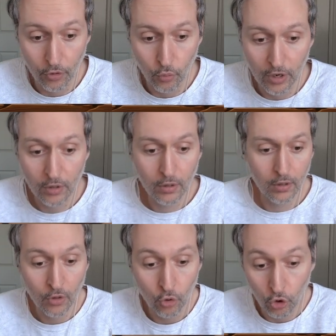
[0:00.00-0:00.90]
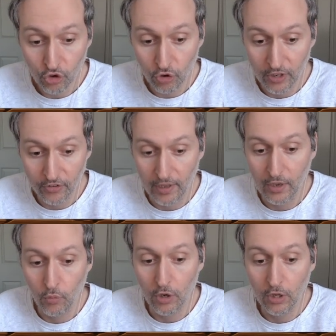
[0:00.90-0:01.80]
Well, Korchnoi is
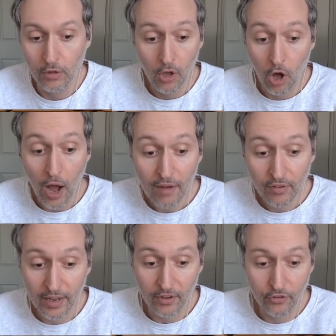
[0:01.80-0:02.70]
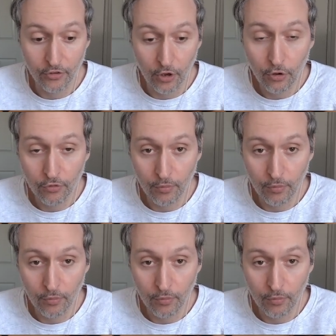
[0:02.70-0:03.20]
saying, well, I have now solved